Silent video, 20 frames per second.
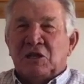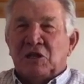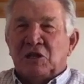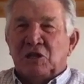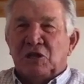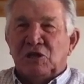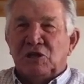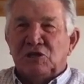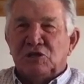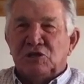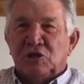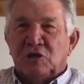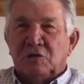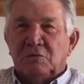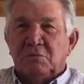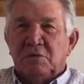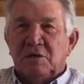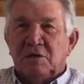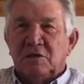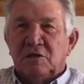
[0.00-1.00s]
these young
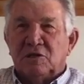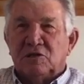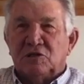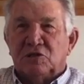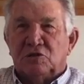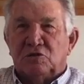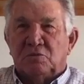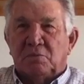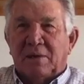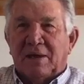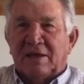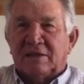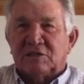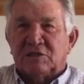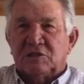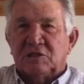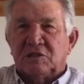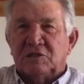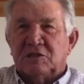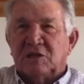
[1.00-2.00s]
men that's
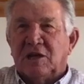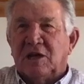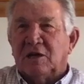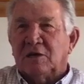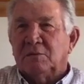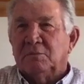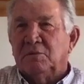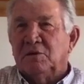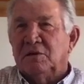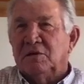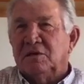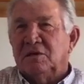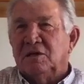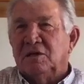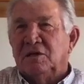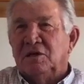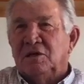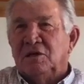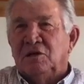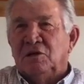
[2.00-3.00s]
passing the sacrament
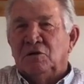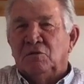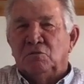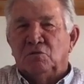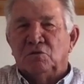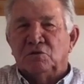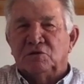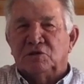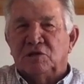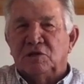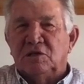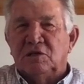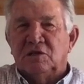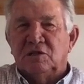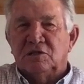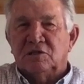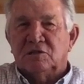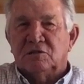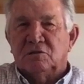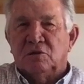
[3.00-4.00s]
will see
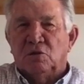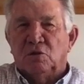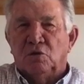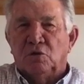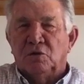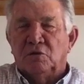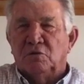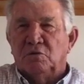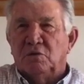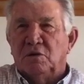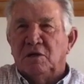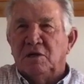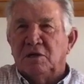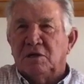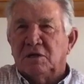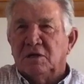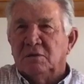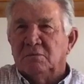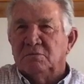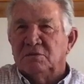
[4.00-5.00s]
this Lord when he
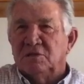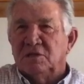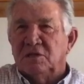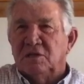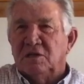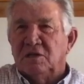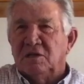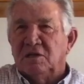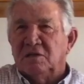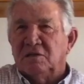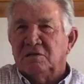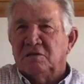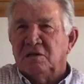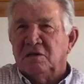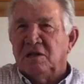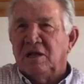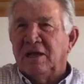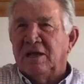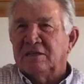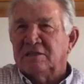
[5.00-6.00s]
comes into the
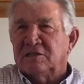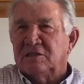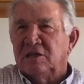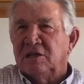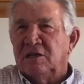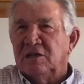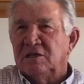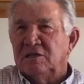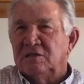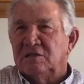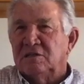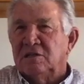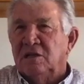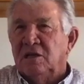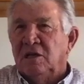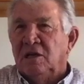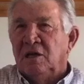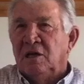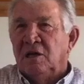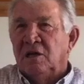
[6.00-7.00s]
last days.
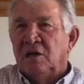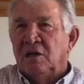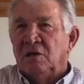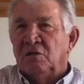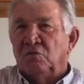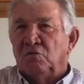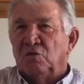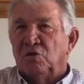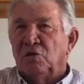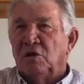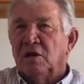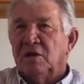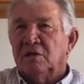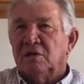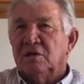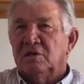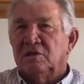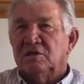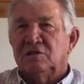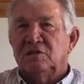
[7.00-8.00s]
We're not
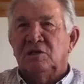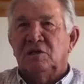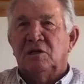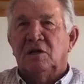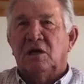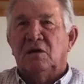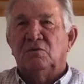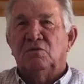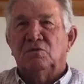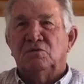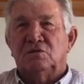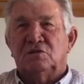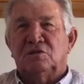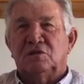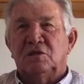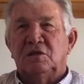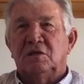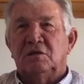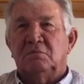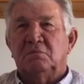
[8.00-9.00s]
going to see it. I won't
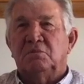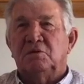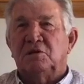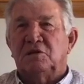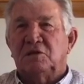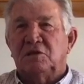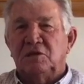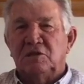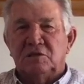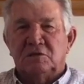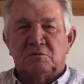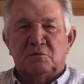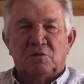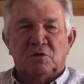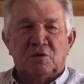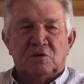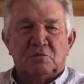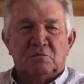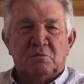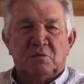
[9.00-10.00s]
see it. But these
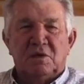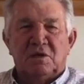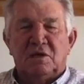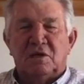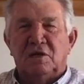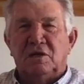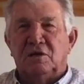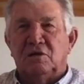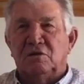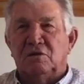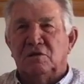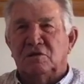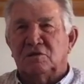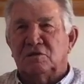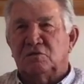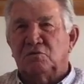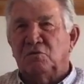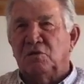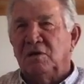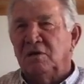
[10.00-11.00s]
young men here that's
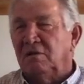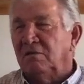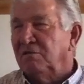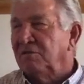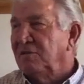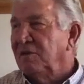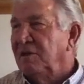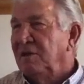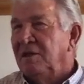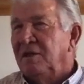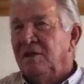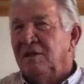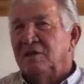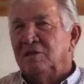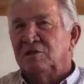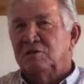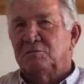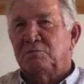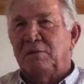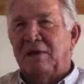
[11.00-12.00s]
12
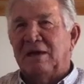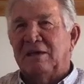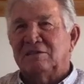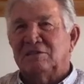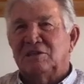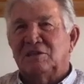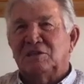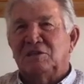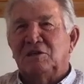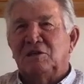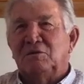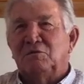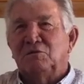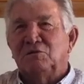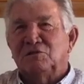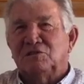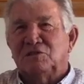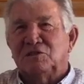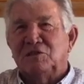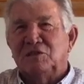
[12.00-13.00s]
that's passing, they will
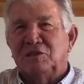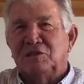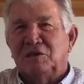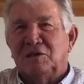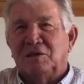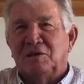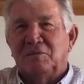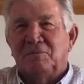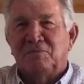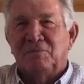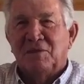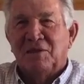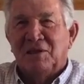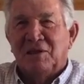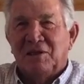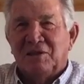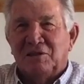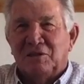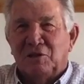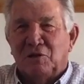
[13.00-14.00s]
see the
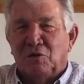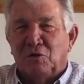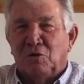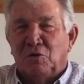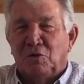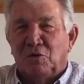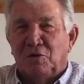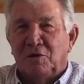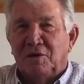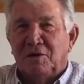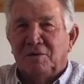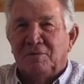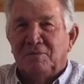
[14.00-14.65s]
Lord.